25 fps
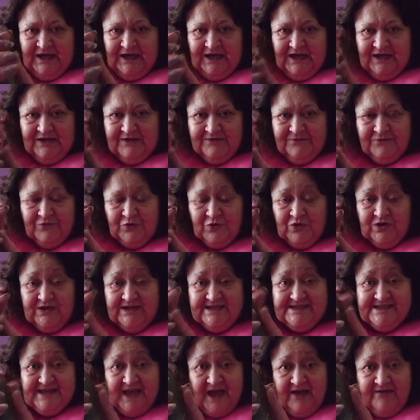And for all
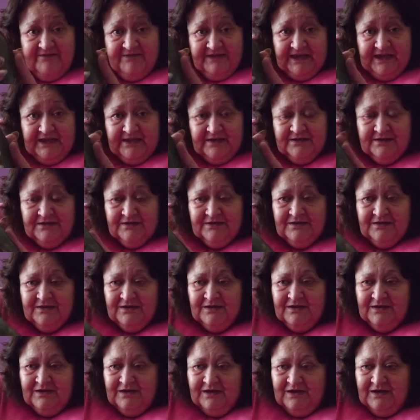it's heavy,
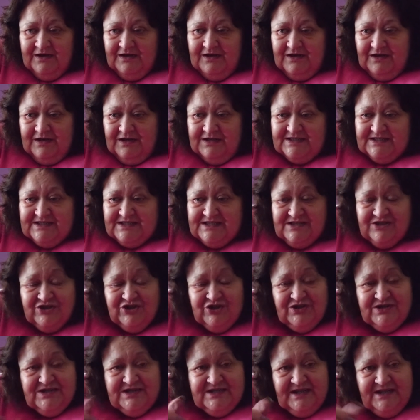it's
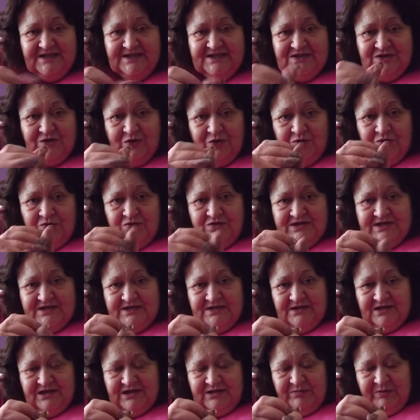just nice to hold
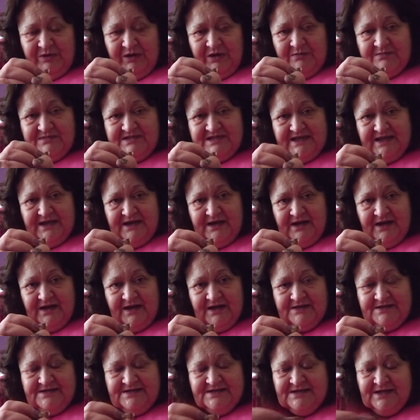in the palms of your
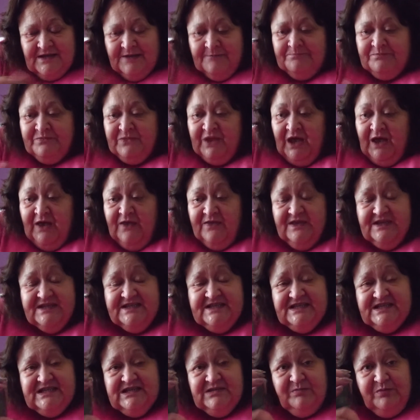hands. This
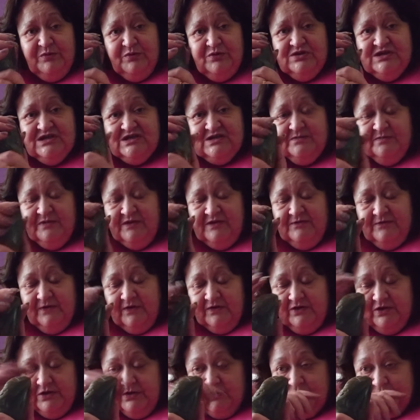is supposed to be
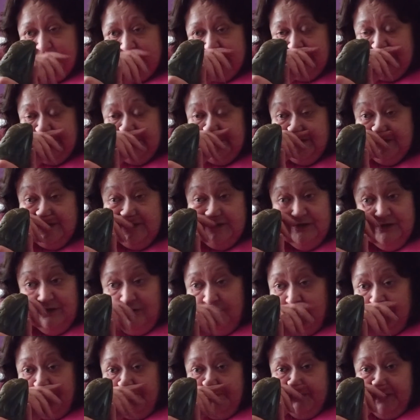very good
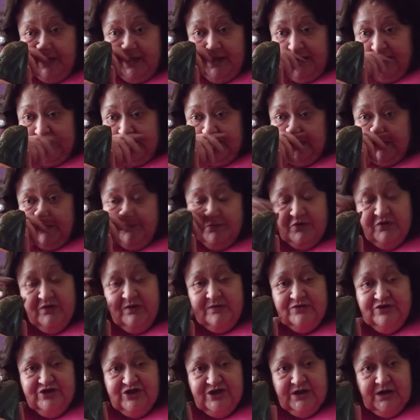to keep
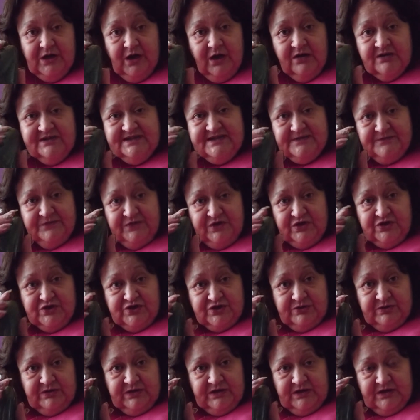around your cards if you're
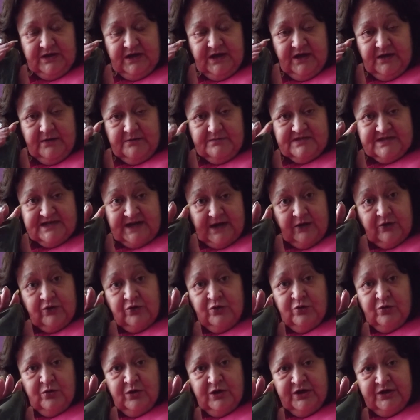doing
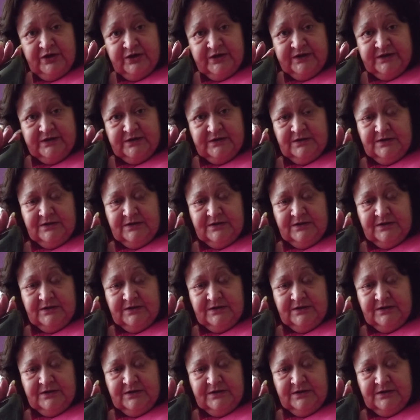tarot work.